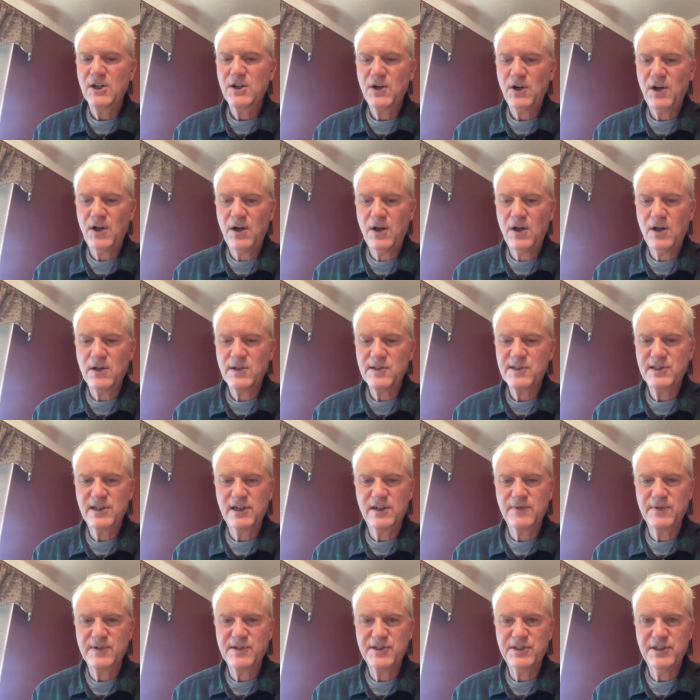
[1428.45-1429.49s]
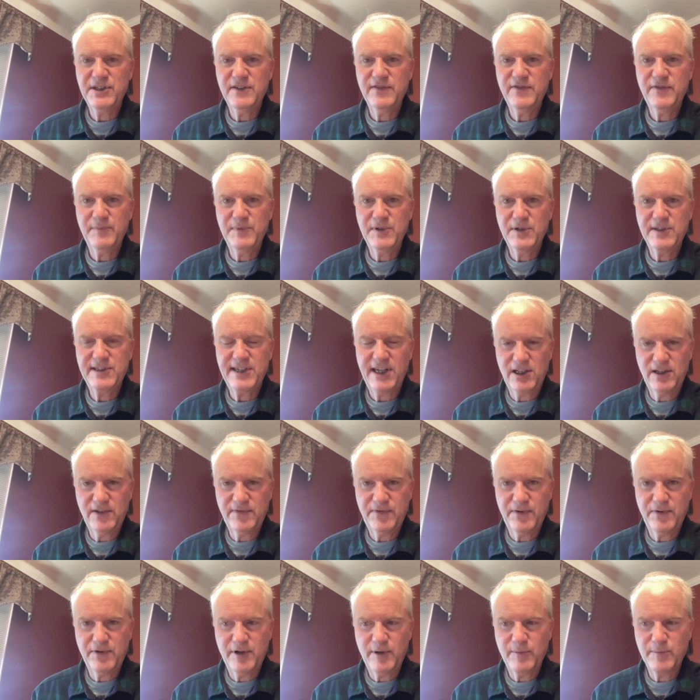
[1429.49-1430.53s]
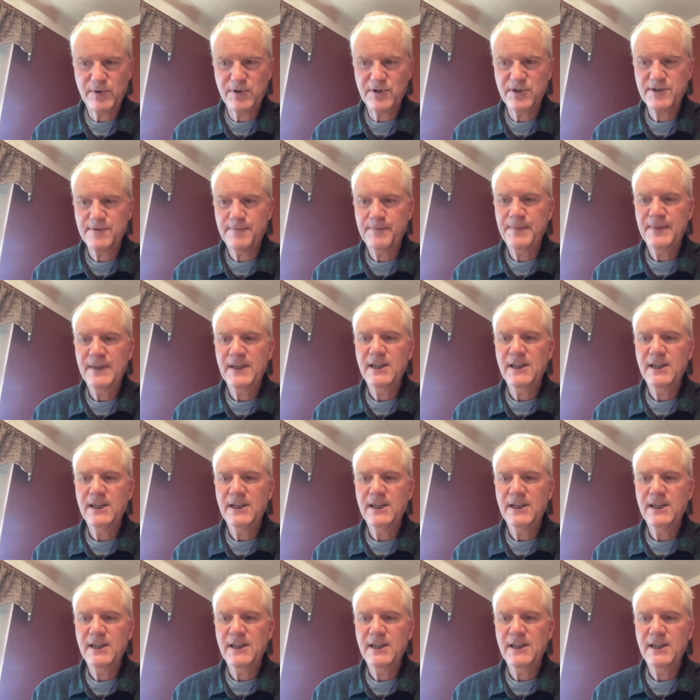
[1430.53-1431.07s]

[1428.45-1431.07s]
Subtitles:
calls that are received from your telephone numbers,